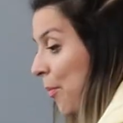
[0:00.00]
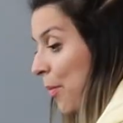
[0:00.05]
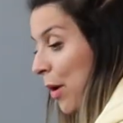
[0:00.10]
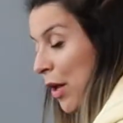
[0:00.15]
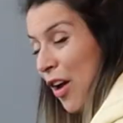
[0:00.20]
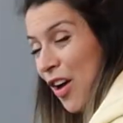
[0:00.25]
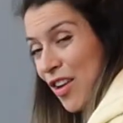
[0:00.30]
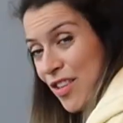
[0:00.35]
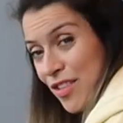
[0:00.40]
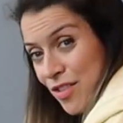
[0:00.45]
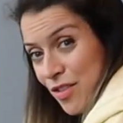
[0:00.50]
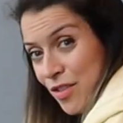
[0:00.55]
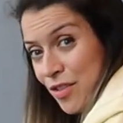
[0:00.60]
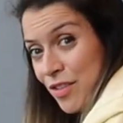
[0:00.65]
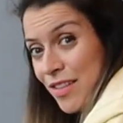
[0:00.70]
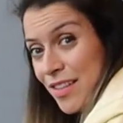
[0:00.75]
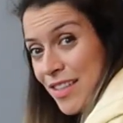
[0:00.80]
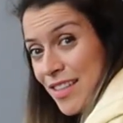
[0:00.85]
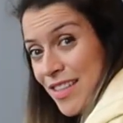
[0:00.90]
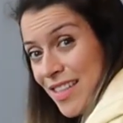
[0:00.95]
But
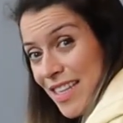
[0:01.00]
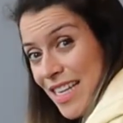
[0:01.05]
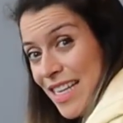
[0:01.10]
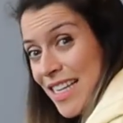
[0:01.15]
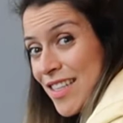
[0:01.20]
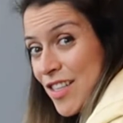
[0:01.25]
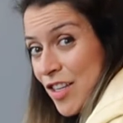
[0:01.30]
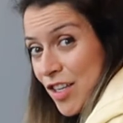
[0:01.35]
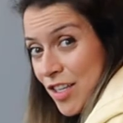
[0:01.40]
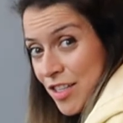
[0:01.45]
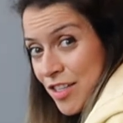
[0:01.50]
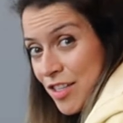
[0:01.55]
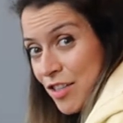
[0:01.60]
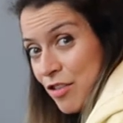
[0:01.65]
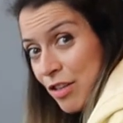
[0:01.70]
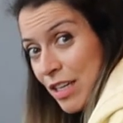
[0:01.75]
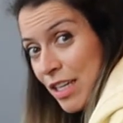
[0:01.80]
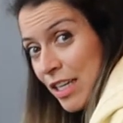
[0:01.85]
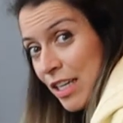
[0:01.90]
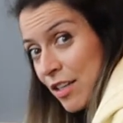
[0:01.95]
also, this is our
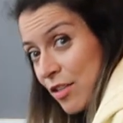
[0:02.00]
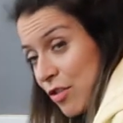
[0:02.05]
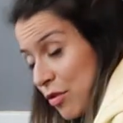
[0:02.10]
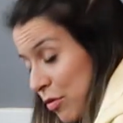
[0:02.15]
screening